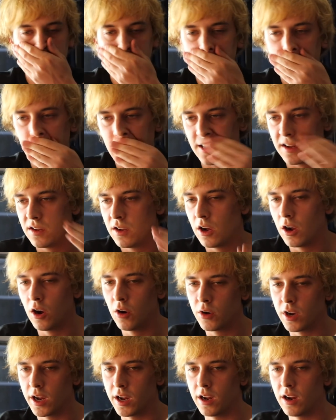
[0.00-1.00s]
Yeah,
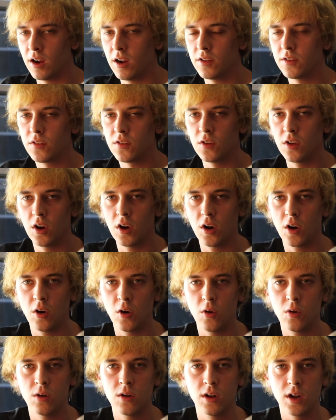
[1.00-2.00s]
okay,
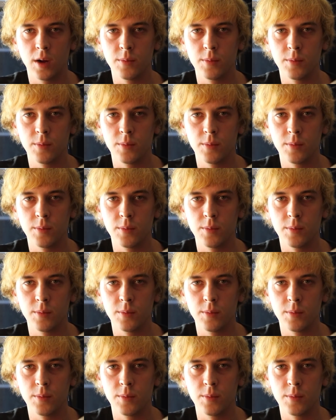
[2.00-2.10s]
so